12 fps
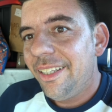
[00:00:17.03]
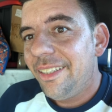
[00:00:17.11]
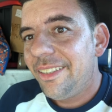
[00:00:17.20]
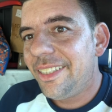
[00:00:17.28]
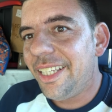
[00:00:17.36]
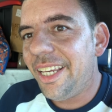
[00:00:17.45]

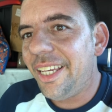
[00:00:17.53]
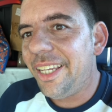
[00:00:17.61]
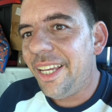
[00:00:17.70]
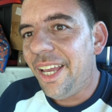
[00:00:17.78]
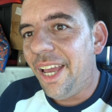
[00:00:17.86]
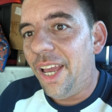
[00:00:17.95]

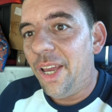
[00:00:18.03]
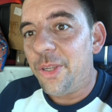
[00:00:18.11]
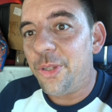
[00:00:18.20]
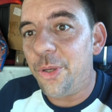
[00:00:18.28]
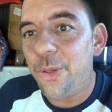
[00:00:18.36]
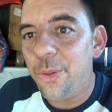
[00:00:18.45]
See
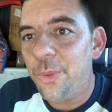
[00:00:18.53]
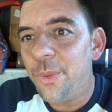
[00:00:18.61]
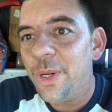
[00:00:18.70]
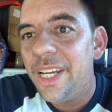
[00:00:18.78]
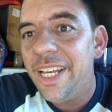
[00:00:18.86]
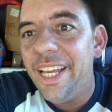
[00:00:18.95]

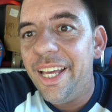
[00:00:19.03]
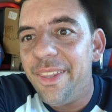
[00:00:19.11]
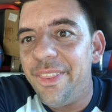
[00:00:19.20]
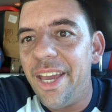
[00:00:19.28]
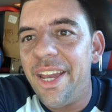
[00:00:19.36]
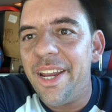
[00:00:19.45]
you
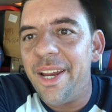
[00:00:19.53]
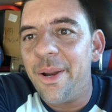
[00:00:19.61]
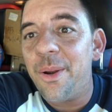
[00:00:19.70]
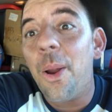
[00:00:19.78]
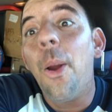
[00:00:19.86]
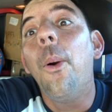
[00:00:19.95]

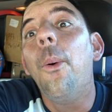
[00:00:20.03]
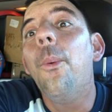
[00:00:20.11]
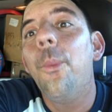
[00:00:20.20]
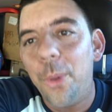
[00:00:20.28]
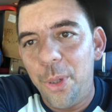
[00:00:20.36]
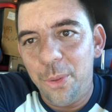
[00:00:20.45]
there.
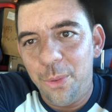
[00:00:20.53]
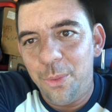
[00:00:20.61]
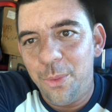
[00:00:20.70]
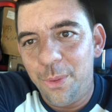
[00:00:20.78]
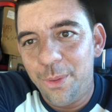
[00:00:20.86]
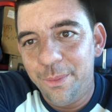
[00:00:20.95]
Woo.